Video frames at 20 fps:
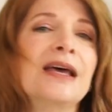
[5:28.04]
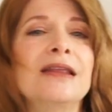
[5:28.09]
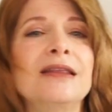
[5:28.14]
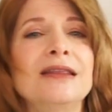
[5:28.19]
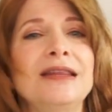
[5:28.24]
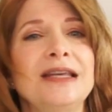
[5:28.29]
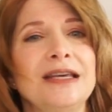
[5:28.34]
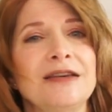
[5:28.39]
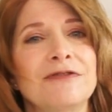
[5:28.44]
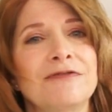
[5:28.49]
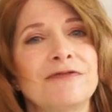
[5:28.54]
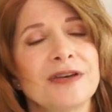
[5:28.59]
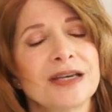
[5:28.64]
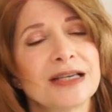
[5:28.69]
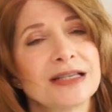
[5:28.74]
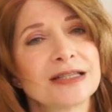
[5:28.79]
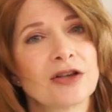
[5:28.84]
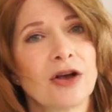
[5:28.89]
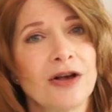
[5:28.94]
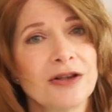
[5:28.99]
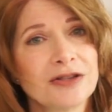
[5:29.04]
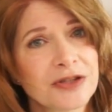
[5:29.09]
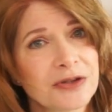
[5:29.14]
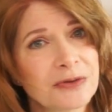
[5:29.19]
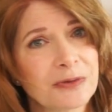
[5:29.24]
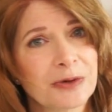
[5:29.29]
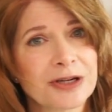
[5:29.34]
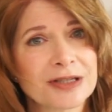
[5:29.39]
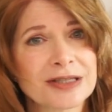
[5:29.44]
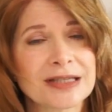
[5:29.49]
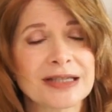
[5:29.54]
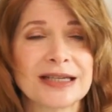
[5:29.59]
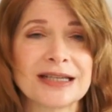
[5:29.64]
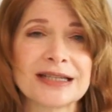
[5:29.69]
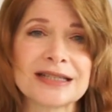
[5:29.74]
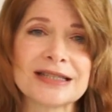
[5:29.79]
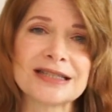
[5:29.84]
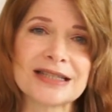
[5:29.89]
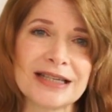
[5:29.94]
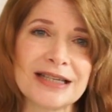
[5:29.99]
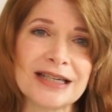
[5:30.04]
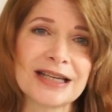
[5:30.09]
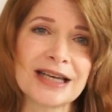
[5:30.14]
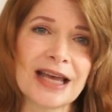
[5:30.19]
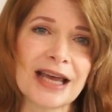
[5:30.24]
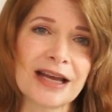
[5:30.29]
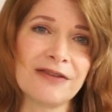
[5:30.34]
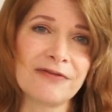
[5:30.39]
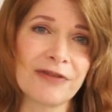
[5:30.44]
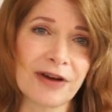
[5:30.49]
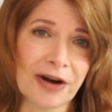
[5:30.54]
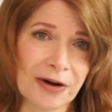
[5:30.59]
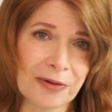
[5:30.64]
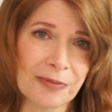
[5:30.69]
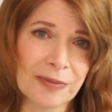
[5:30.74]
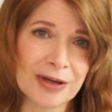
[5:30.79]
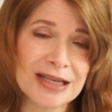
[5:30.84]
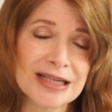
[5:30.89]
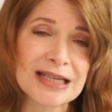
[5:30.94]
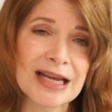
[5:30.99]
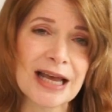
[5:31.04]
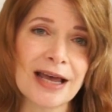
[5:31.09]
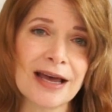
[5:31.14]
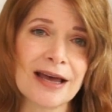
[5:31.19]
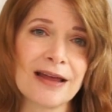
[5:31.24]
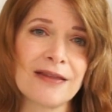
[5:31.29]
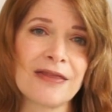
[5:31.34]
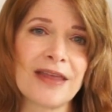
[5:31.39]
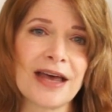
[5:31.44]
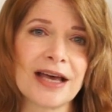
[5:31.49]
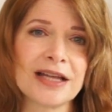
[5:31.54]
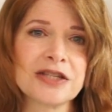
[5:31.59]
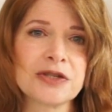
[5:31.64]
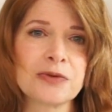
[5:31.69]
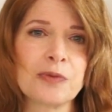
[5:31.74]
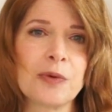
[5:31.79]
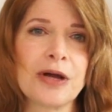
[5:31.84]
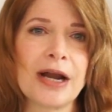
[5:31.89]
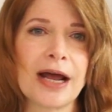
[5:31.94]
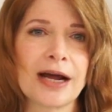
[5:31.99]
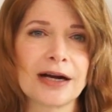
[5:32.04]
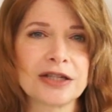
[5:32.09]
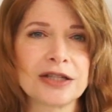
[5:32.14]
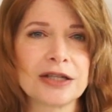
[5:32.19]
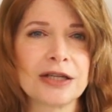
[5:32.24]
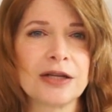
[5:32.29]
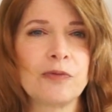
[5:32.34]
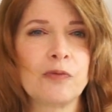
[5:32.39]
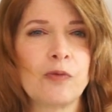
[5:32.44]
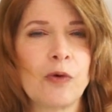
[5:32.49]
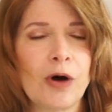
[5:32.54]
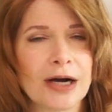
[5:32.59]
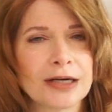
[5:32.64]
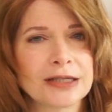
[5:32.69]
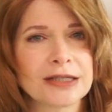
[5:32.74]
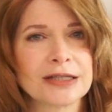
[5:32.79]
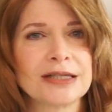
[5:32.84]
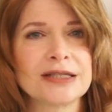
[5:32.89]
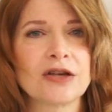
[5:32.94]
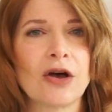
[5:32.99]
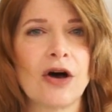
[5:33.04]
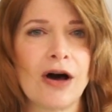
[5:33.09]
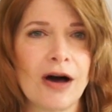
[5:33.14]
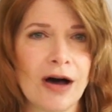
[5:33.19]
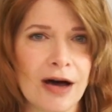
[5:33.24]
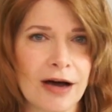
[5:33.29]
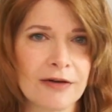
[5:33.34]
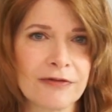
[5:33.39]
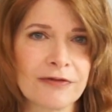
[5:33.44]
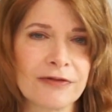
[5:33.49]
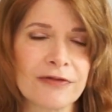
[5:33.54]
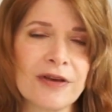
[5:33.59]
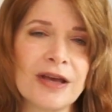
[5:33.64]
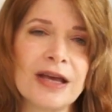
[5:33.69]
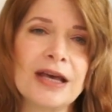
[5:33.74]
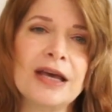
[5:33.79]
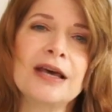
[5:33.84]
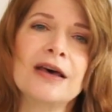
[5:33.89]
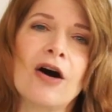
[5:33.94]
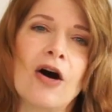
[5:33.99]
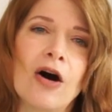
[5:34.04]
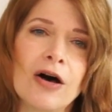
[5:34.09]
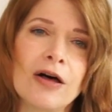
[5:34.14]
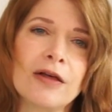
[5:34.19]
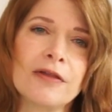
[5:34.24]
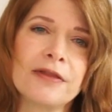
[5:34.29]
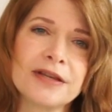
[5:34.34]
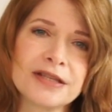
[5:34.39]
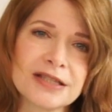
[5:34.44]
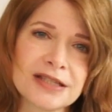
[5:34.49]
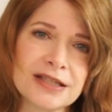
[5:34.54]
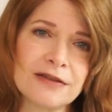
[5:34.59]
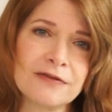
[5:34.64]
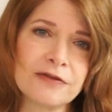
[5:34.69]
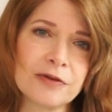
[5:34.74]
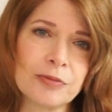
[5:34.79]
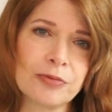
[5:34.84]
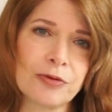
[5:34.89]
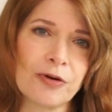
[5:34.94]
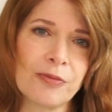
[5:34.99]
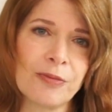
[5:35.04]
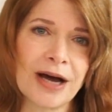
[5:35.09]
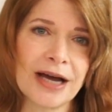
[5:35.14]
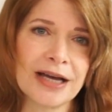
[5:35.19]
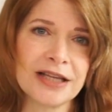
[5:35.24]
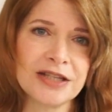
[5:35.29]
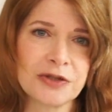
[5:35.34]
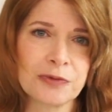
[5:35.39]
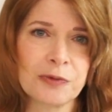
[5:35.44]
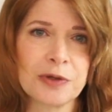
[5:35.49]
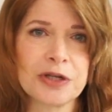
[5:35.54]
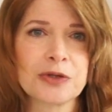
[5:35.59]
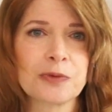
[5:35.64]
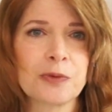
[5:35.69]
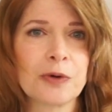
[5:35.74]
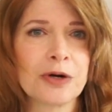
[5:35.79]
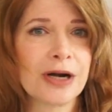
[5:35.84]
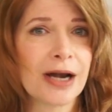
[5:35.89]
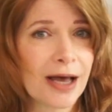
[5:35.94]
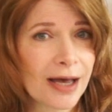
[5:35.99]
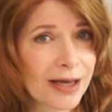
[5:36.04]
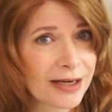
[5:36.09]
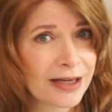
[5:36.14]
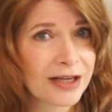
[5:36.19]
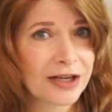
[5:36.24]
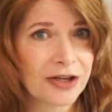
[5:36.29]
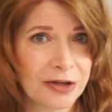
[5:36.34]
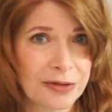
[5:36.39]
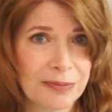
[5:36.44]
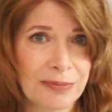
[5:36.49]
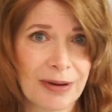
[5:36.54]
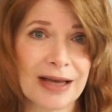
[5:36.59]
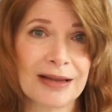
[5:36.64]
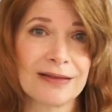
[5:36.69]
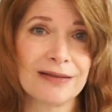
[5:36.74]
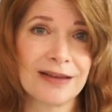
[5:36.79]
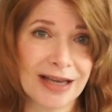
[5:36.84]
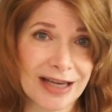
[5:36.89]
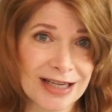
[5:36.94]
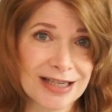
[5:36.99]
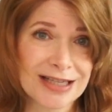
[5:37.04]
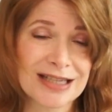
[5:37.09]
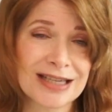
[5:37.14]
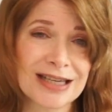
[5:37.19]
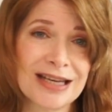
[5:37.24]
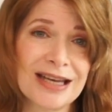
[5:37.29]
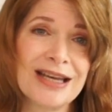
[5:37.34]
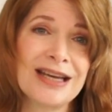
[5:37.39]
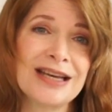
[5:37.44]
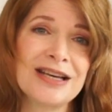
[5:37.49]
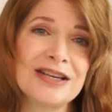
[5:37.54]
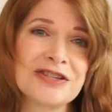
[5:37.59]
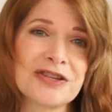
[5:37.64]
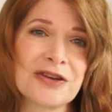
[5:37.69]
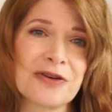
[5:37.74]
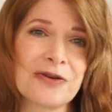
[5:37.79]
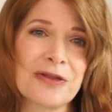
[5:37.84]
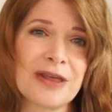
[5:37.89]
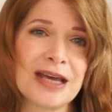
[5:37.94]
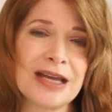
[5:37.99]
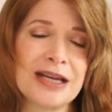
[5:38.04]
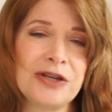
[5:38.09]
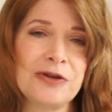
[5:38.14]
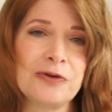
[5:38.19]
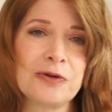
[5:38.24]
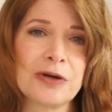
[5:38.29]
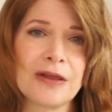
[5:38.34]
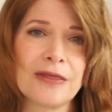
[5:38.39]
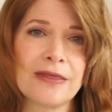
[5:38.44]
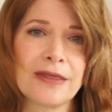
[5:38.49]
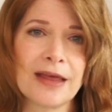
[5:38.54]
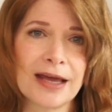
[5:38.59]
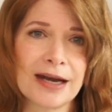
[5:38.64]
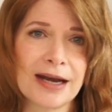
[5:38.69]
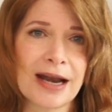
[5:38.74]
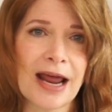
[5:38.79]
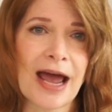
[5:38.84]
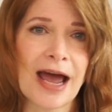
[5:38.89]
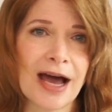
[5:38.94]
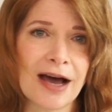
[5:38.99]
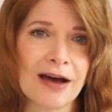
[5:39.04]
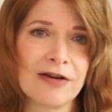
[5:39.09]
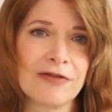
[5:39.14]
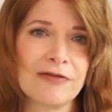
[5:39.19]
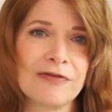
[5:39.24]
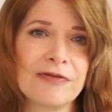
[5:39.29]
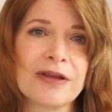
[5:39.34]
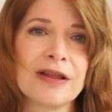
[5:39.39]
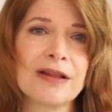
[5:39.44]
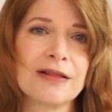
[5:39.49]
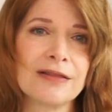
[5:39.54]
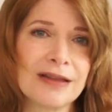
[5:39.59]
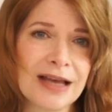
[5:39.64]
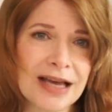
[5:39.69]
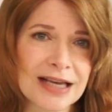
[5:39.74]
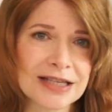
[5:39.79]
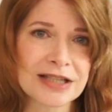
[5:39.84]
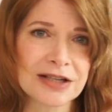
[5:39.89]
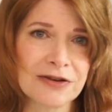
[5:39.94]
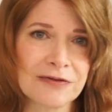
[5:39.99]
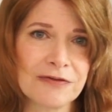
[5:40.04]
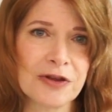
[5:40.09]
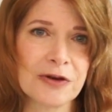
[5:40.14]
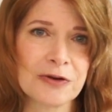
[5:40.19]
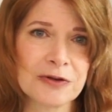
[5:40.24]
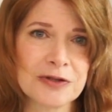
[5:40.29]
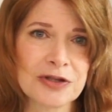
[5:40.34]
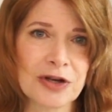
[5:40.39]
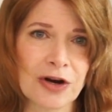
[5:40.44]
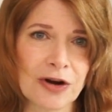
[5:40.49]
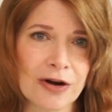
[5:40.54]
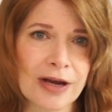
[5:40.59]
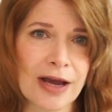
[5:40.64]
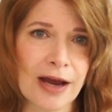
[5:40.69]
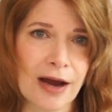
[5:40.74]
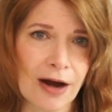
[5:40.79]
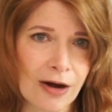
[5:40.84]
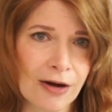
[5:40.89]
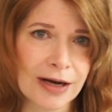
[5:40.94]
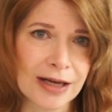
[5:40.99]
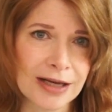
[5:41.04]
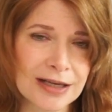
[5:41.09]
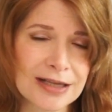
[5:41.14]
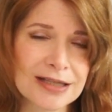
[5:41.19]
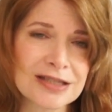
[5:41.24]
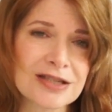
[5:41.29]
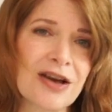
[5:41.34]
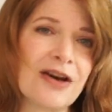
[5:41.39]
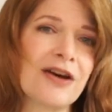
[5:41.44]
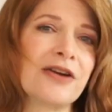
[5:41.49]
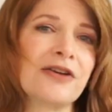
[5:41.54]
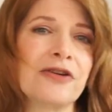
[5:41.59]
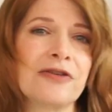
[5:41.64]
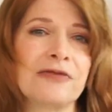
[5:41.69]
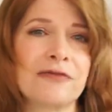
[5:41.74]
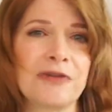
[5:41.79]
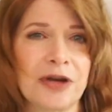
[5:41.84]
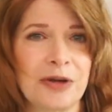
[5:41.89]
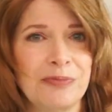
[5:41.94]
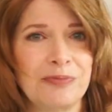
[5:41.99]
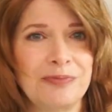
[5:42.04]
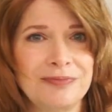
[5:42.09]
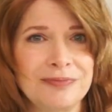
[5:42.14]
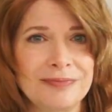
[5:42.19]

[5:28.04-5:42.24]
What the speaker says: The fix also works in an acidic environment, and that's what actually washes off all the silver bromides which were not hit by light, so that you can then have less of those dark areas on your film.